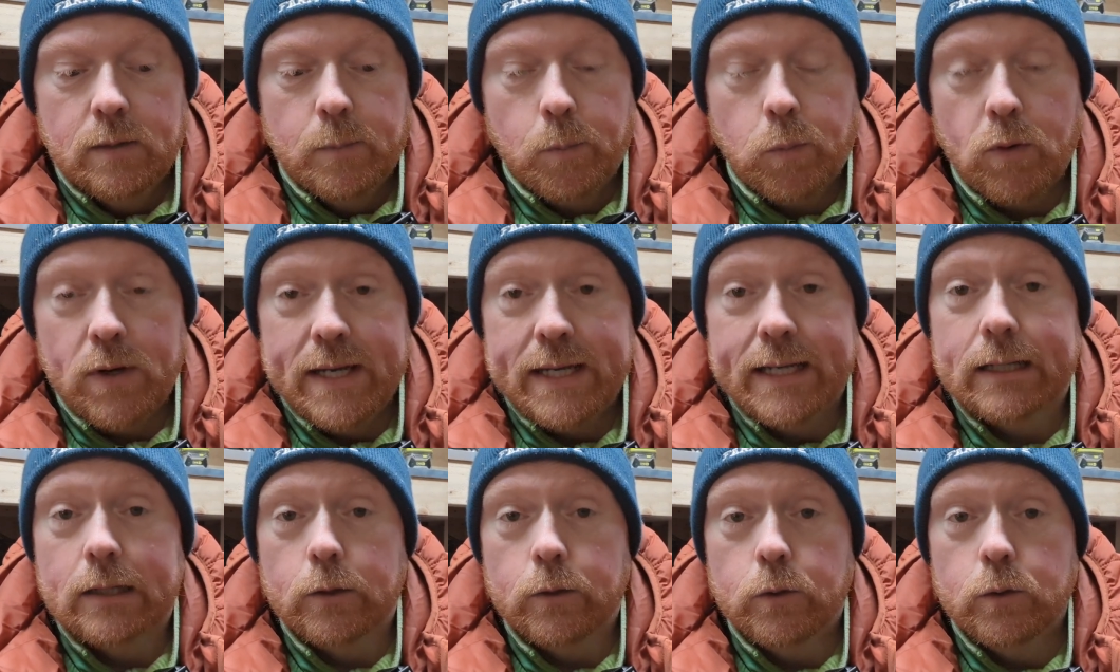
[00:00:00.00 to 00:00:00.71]

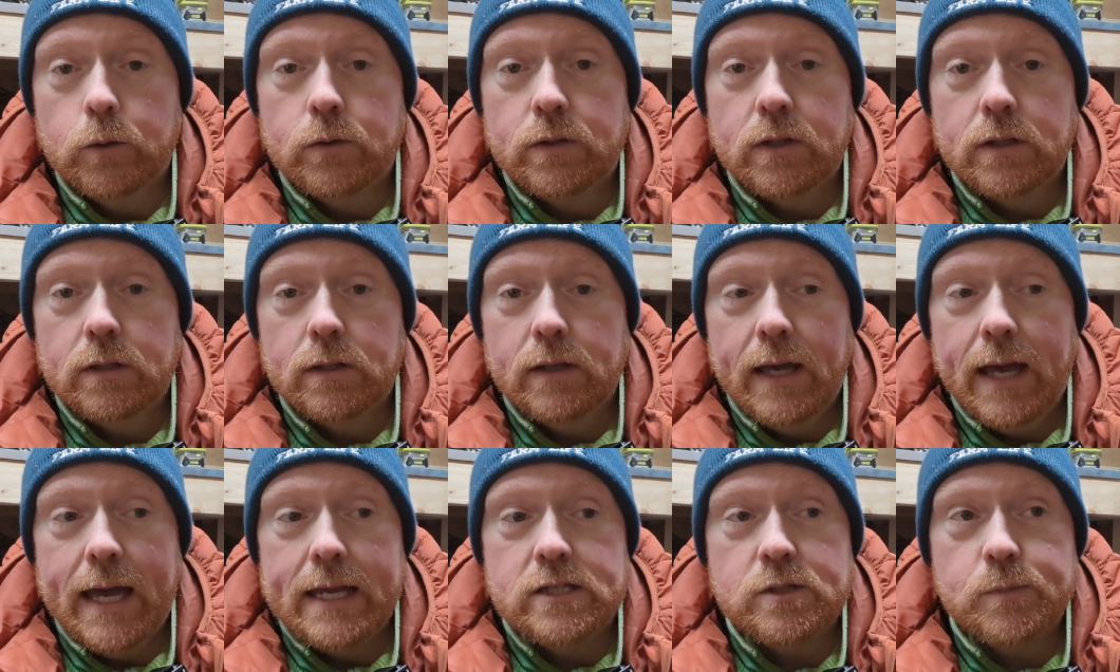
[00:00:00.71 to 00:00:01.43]
pre-glued
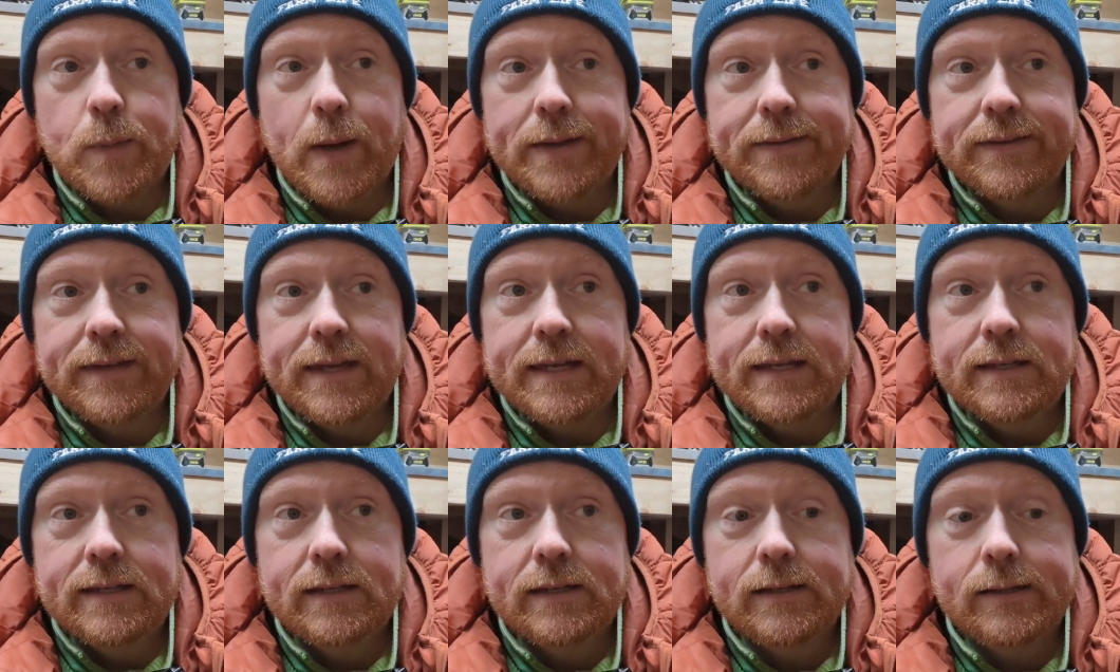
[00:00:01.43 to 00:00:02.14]
edge
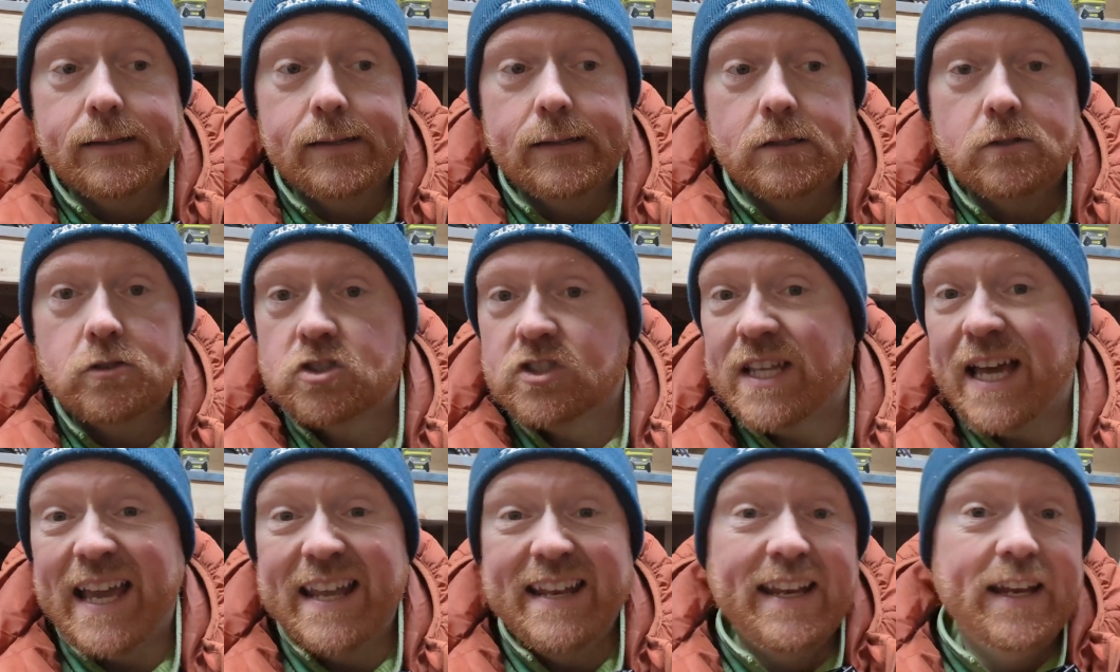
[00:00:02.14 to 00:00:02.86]
banding, just
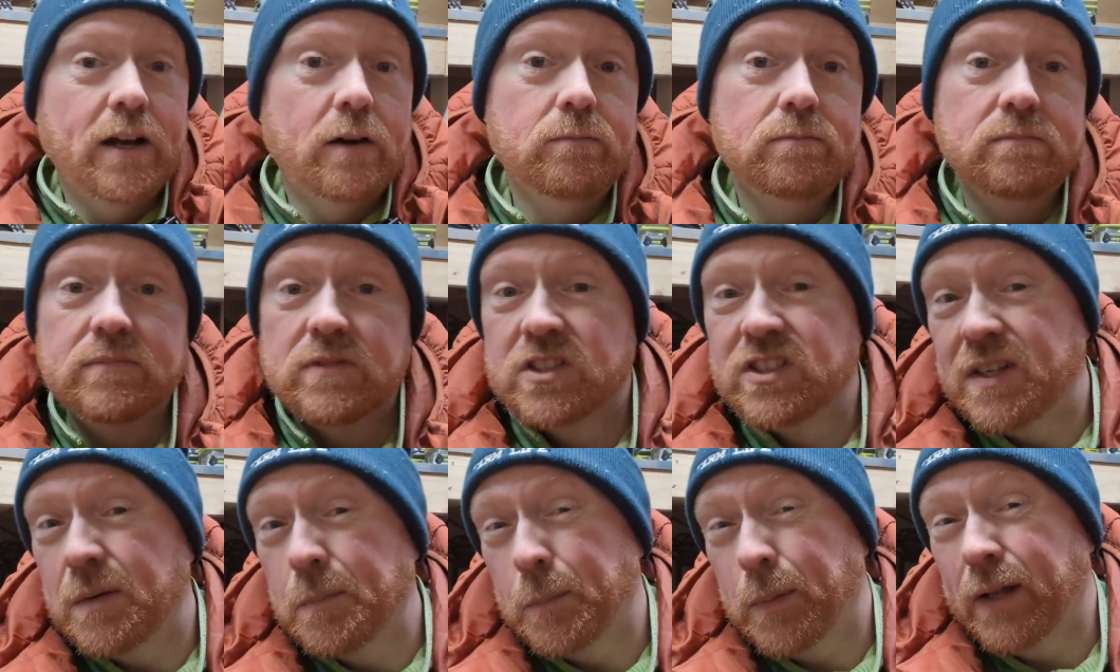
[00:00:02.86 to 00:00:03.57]
iron it on,
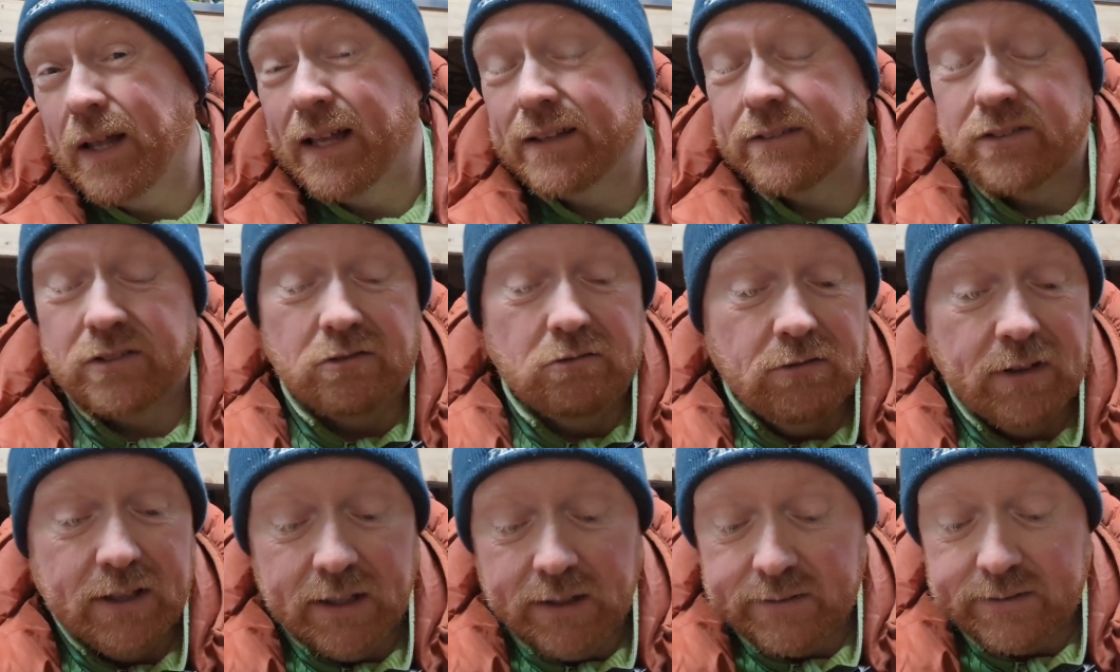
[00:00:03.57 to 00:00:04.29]
simple as,
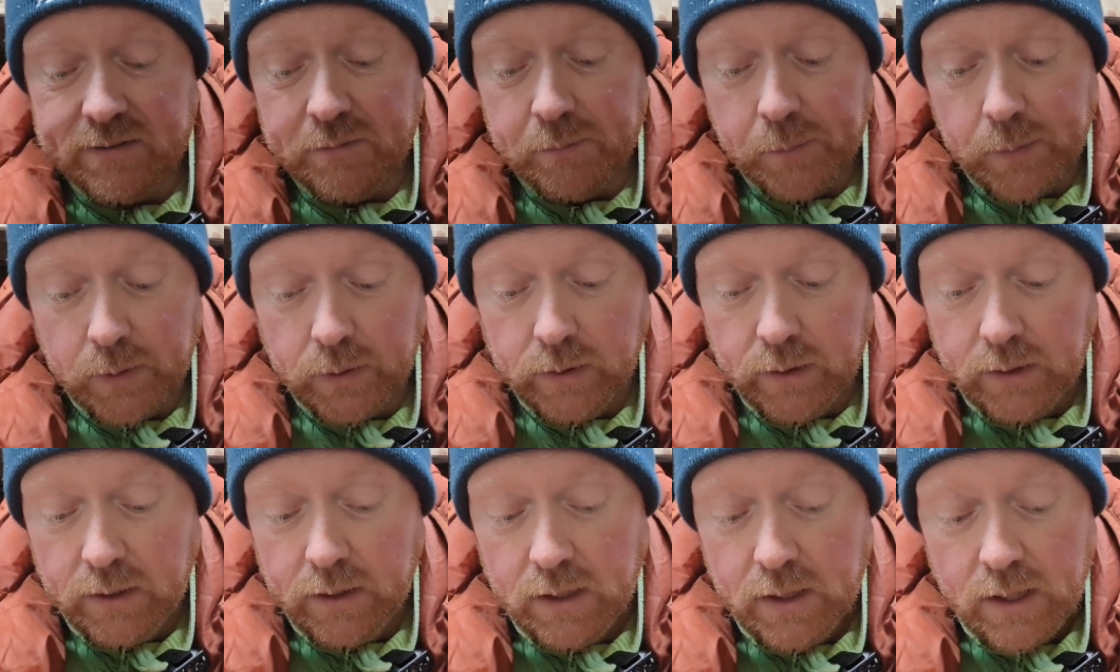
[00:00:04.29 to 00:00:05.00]
really simple.
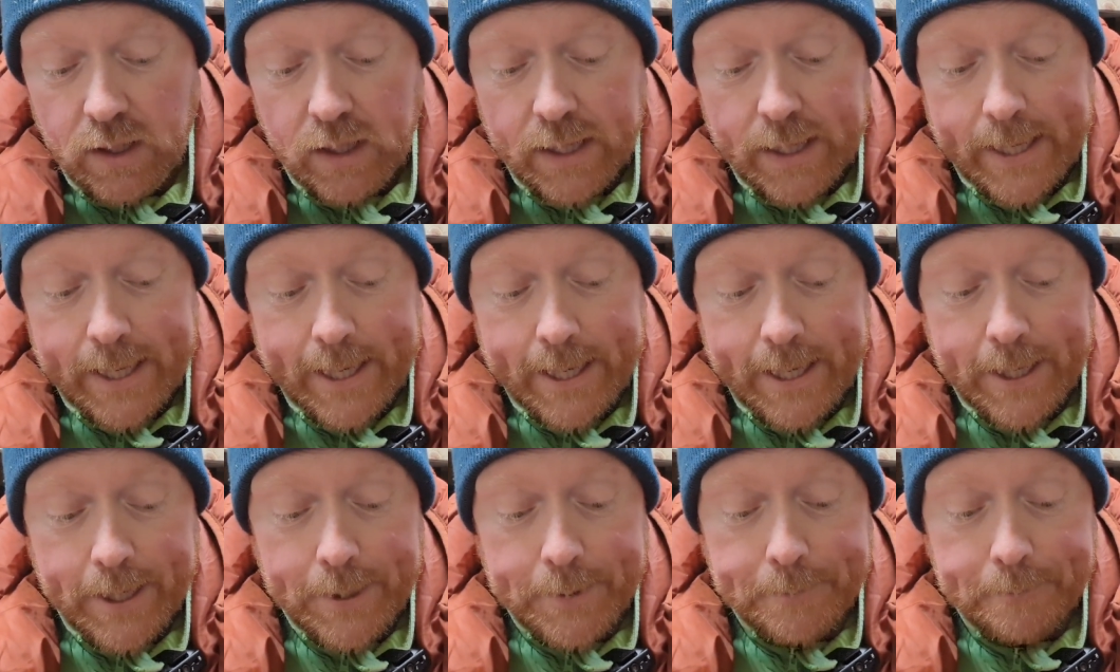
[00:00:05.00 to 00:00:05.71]

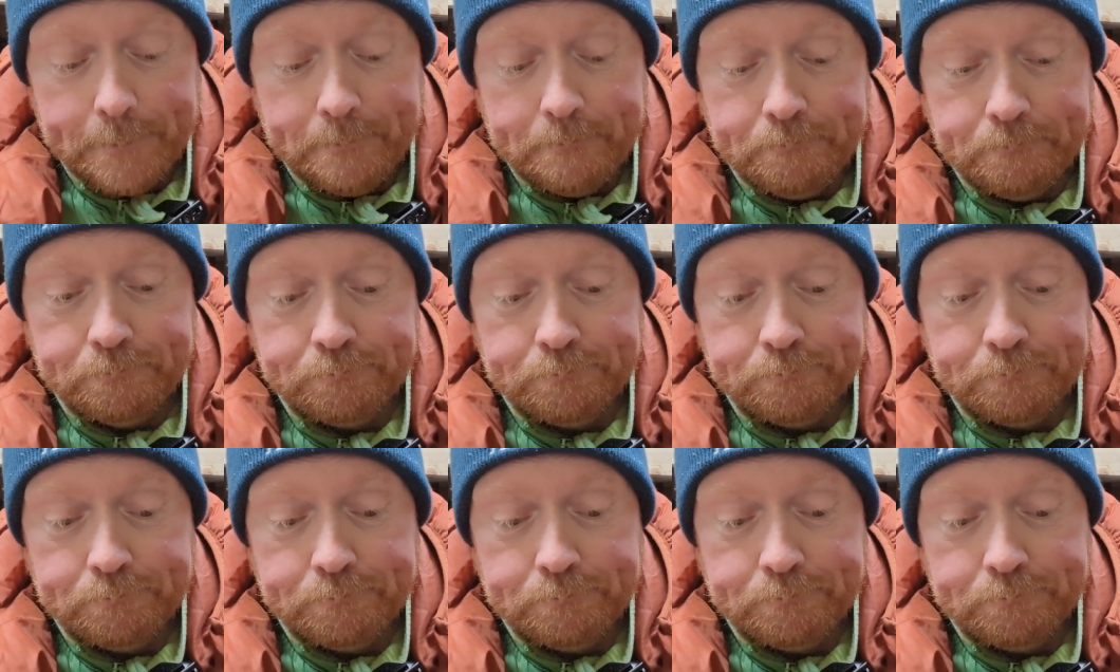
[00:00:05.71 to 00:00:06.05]
So